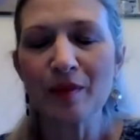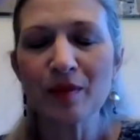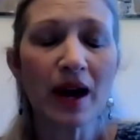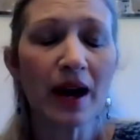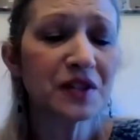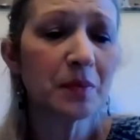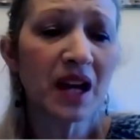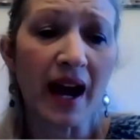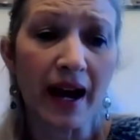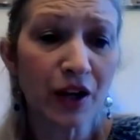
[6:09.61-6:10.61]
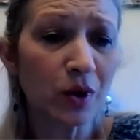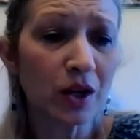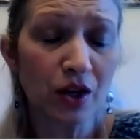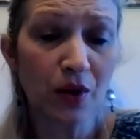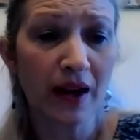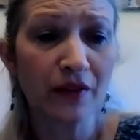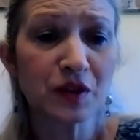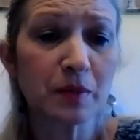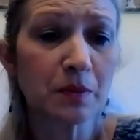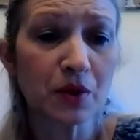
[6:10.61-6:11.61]
You have to be accurate and you have
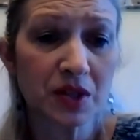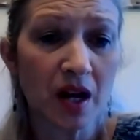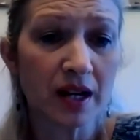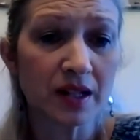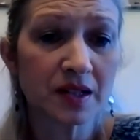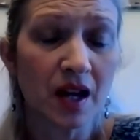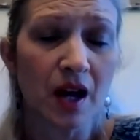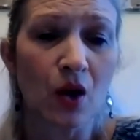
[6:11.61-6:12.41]
to be precise.